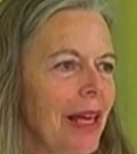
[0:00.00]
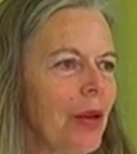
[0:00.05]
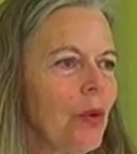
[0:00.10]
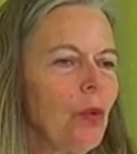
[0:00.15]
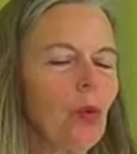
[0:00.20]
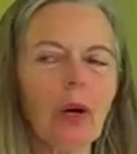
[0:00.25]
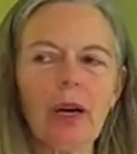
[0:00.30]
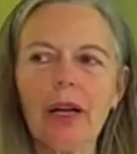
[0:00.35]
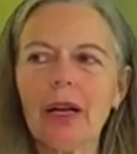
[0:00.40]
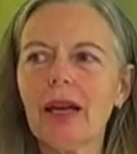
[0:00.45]

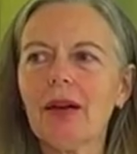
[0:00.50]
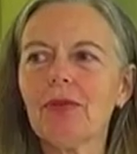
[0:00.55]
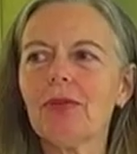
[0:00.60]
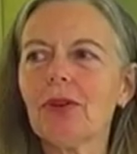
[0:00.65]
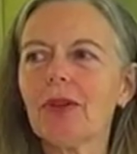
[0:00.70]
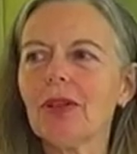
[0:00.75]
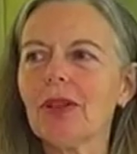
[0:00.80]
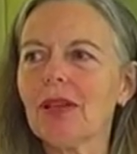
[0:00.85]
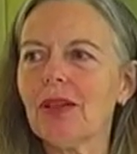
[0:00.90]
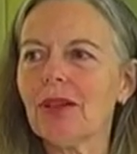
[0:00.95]
And
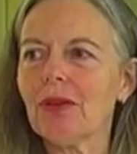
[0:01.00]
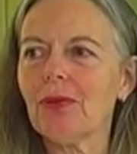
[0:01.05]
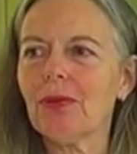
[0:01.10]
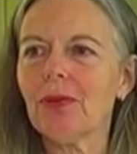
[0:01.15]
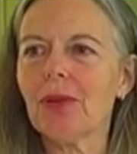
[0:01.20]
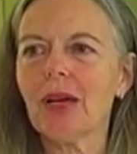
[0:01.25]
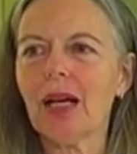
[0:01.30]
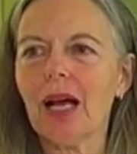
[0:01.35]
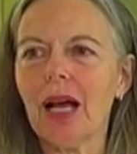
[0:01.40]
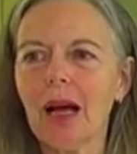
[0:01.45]
whatever the
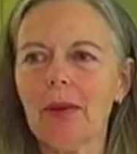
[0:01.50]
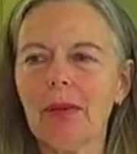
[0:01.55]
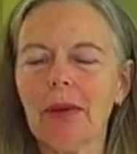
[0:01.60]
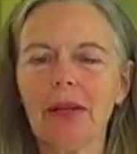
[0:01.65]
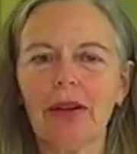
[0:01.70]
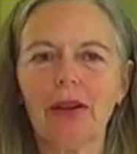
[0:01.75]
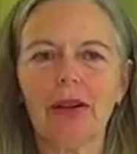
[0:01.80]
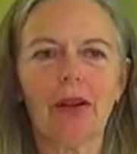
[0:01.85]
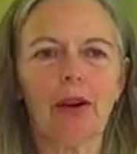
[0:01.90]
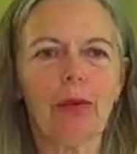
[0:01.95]

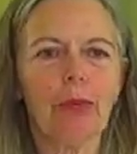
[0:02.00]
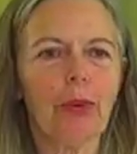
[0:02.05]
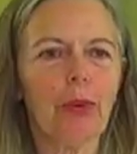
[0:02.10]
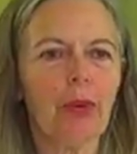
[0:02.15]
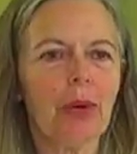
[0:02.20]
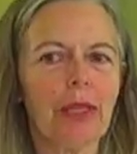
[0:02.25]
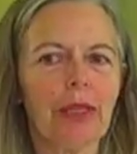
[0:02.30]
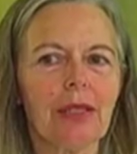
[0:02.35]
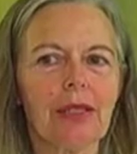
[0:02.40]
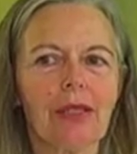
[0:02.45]
phenomena or
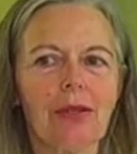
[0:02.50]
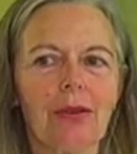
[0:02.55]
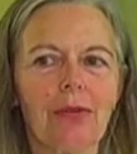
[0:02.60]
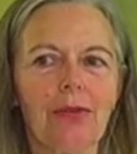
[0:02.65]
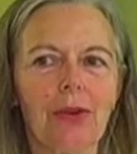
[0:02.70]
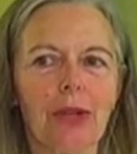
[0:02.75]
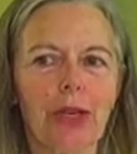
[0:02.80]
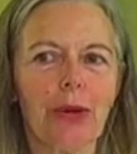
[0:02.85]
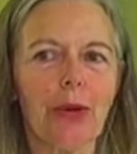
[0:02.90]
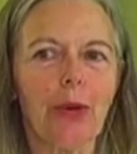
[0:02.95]
points
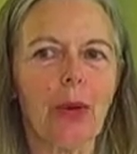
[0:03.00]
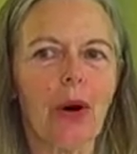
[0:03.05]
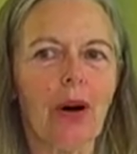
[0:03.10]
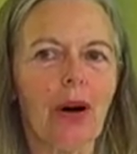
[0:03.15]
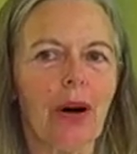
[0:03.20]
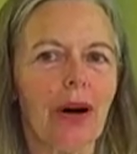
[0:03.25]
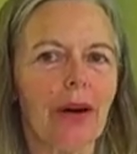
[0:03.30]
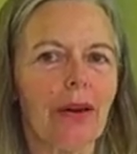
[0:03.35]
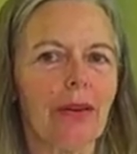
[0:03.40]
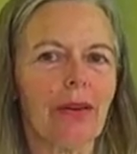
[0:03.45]
of view
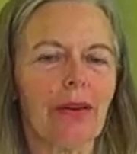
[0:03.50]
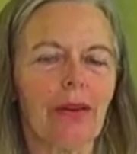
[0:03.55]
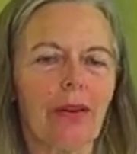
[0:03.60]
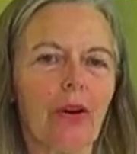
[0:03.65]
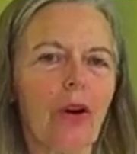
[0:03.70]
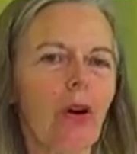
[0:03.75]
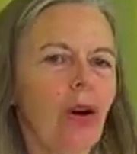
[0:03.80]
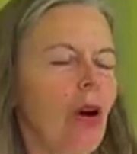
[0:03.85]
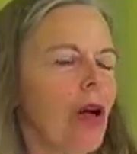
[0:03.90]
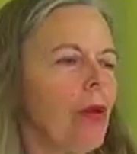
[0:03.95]
are,
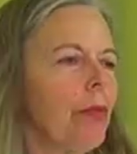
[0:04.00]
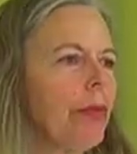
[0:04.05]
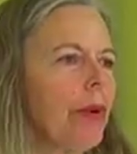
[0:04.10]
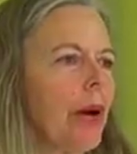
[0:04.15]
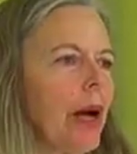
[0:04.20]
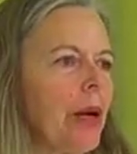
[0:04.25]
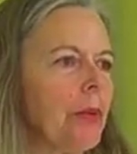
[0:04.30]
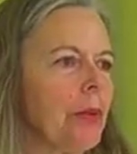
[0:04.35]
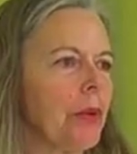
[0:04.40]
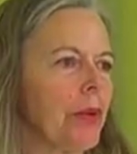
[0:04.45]
they're all
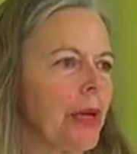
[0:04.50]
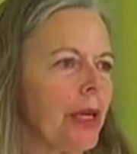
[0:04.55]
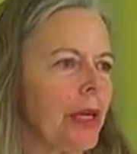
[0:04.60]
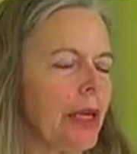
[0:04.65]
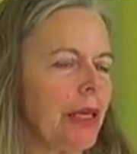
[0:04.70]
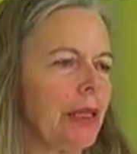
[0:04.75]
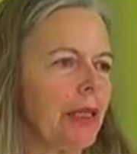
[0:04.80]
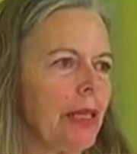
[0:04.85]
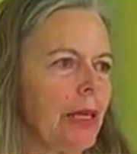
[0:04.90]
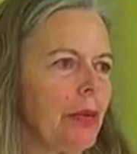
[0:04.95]

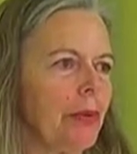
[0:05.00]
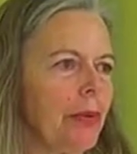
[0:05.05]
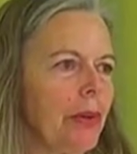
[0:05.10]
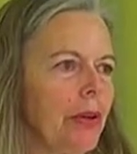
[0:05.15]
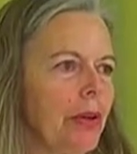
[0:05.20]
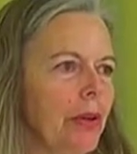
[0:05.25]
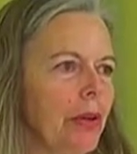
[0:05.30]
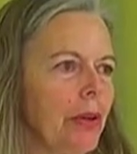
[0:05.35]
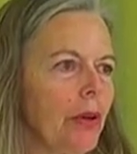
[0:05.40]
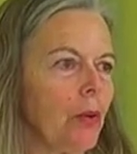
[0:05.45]
primordially
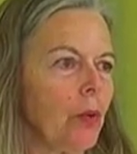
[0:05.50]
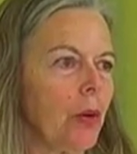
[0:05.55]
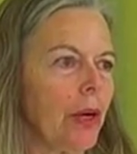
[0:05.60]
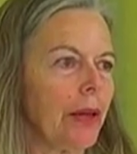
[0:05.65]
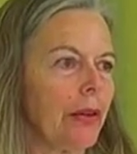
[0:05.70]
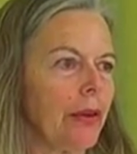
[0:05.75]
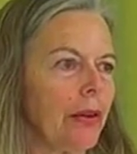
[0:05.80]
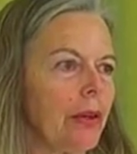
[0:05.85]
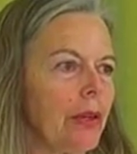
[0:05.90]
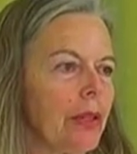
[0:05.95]
pure,
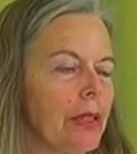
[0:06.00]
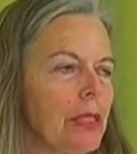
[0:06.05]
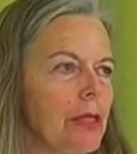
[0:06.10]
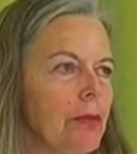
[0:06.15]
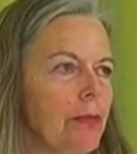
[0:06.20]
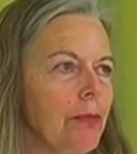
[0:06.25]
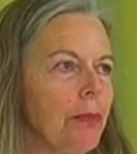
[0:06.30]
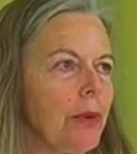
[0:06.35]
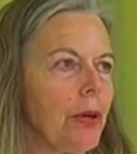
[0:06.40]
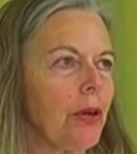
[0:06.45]
whether
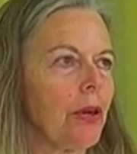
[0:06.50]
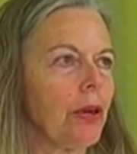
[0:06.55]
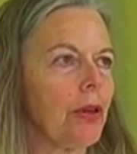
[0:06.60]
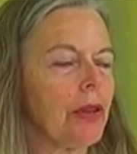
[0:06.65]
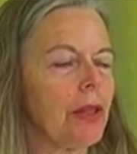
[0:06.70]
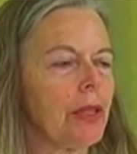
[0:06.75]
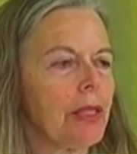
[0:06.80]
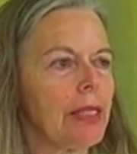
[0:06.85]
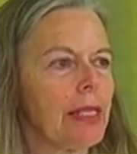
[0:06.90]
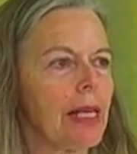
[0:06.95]
it's
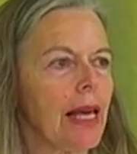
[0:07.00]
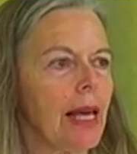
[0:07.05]
birth,